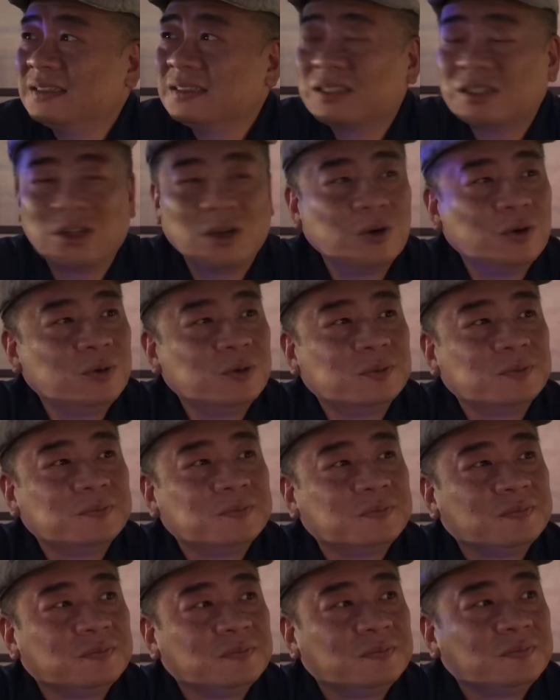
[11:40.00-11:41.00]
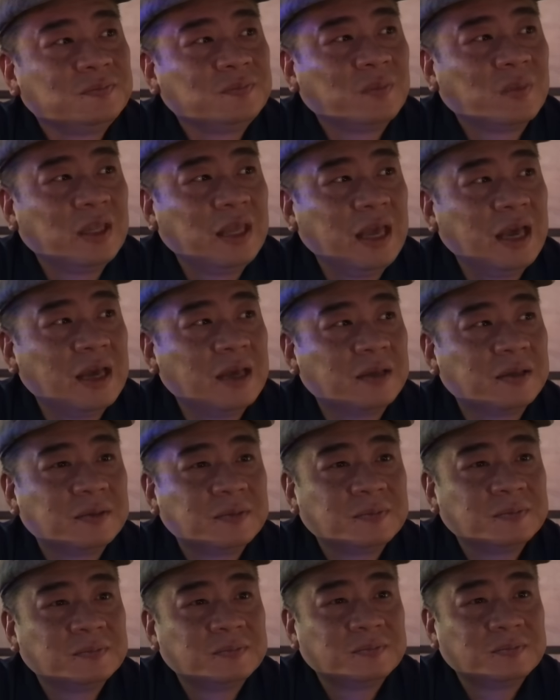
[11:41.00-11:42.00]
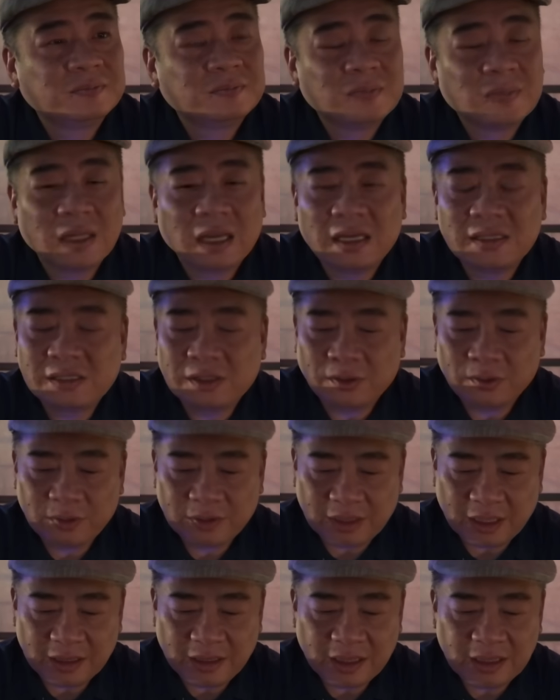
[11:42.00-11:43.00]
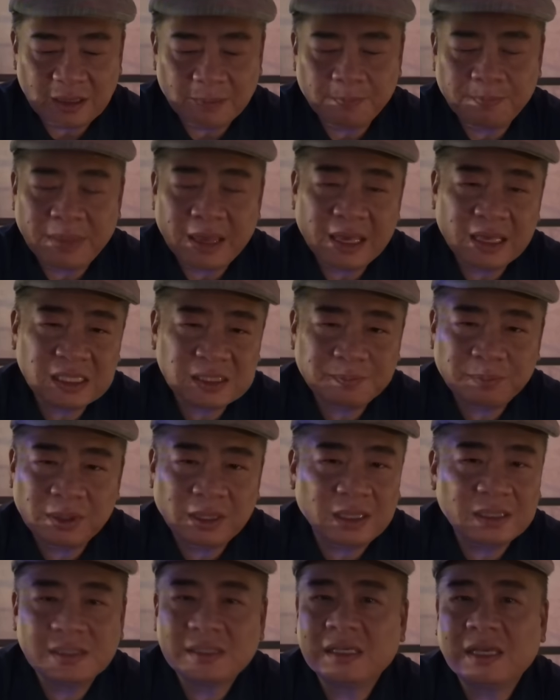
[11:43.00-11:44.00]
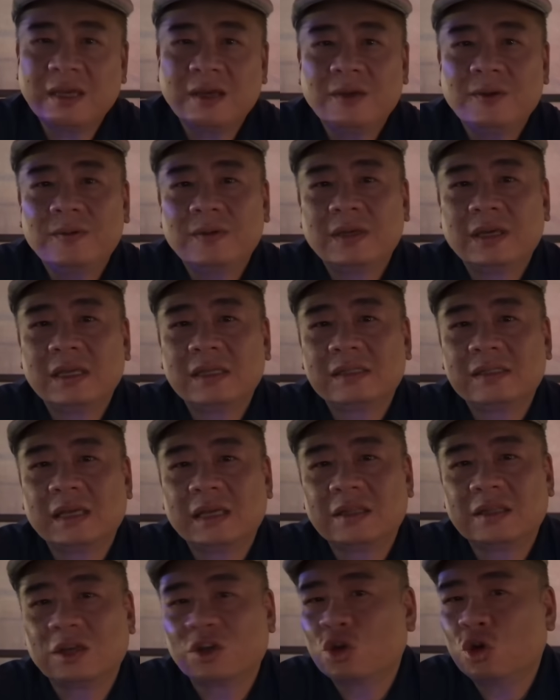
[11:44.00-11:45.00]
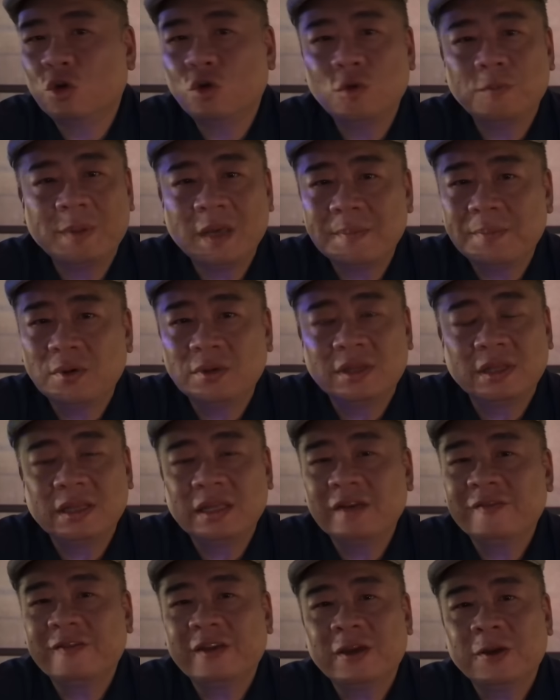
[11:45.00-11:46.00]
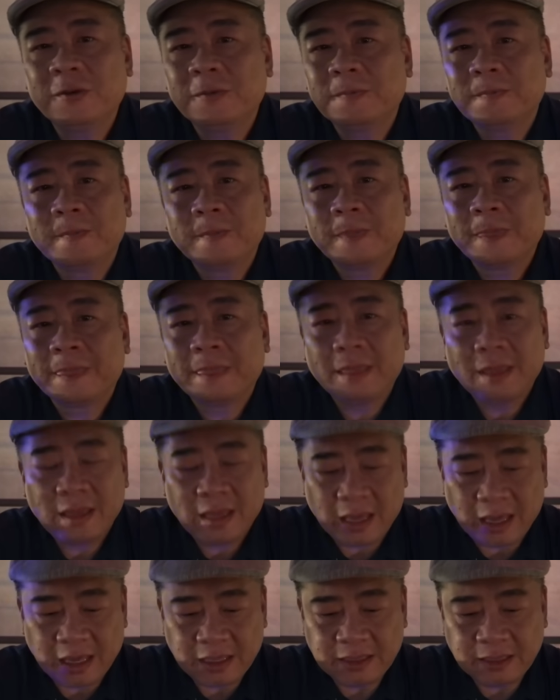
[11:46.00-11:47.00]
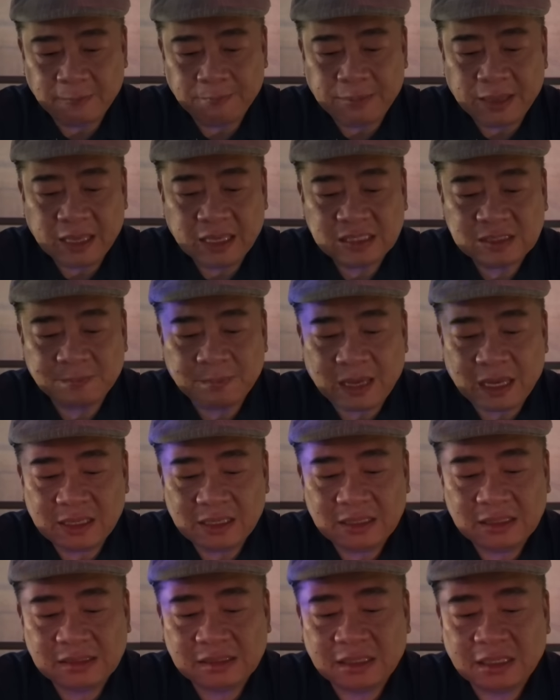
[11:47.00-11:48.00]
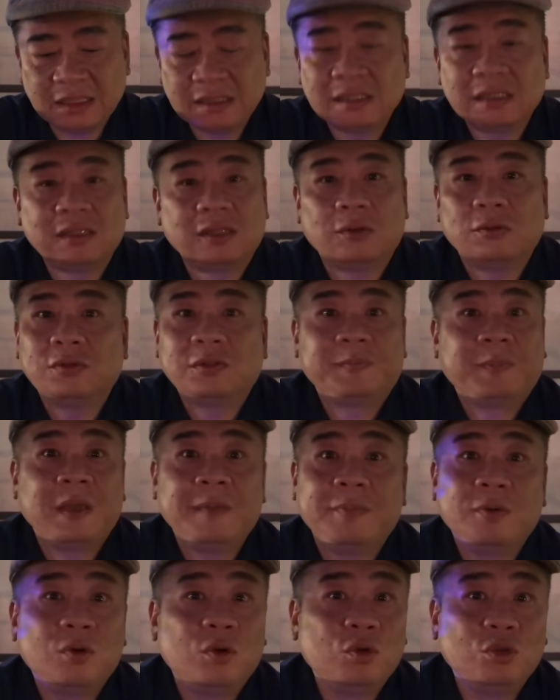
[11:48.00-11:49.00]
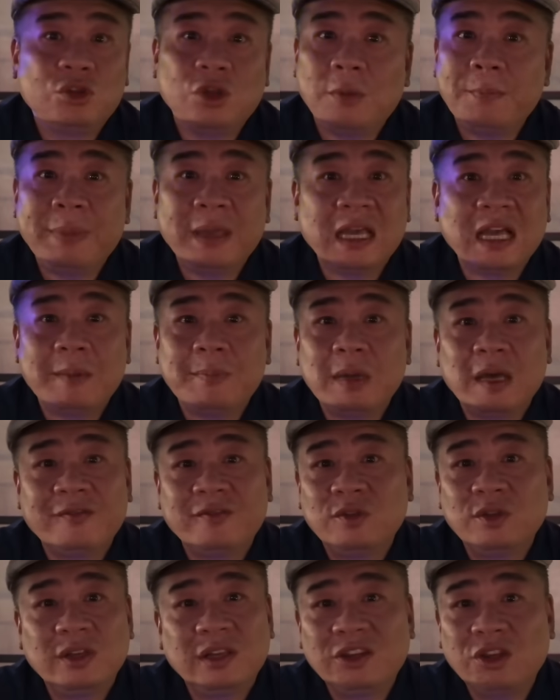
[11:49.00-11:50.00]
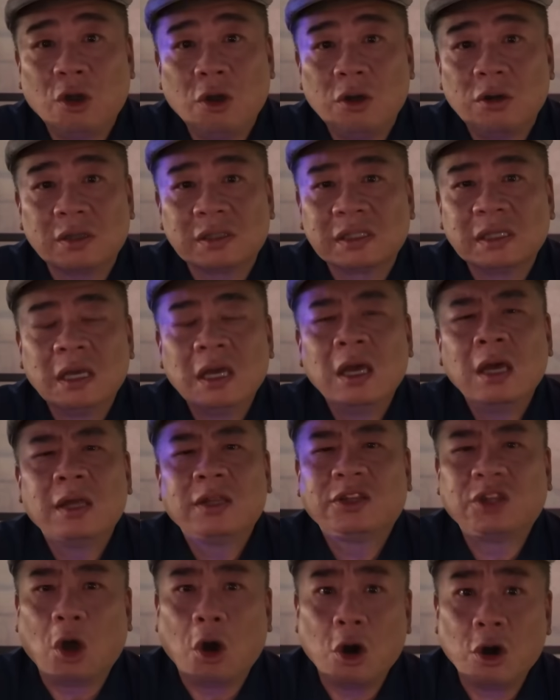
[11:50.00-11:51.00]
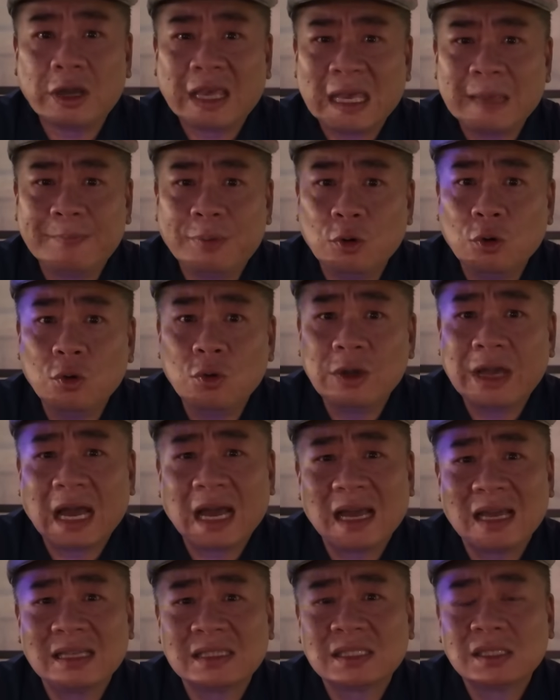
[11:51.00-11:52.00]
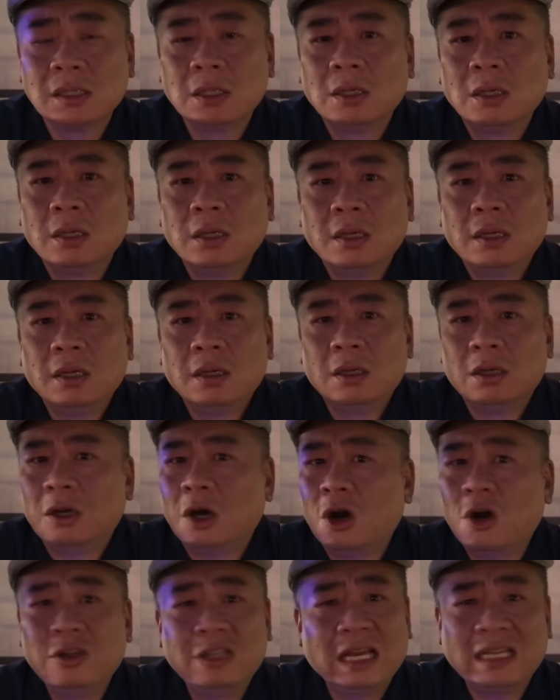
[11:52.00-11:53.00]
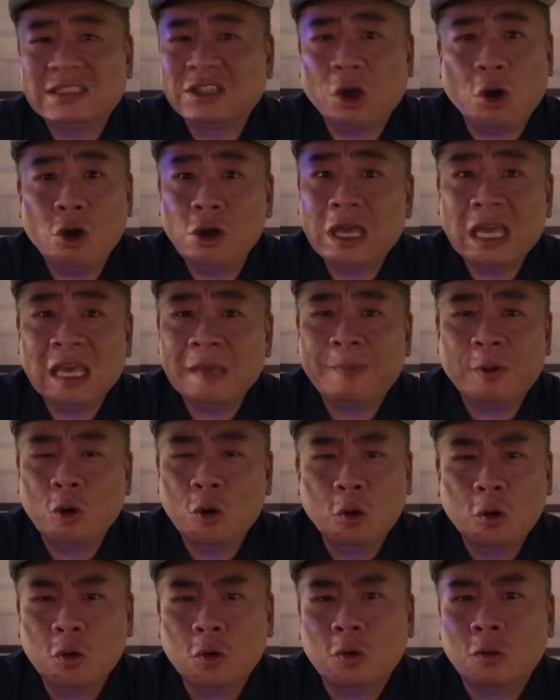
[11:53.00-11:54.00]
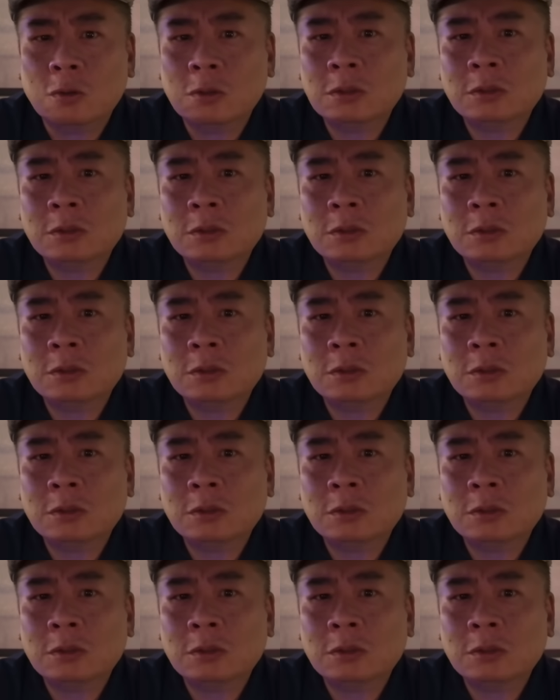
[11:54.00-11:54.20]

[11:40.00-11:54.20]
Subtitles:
So, yeah. So I think the biggest plus here is like the cool people that live here. And the biggest minus is those people who don't pick up after the dogs. Doggy poo, guys. Oh, that doggy poo.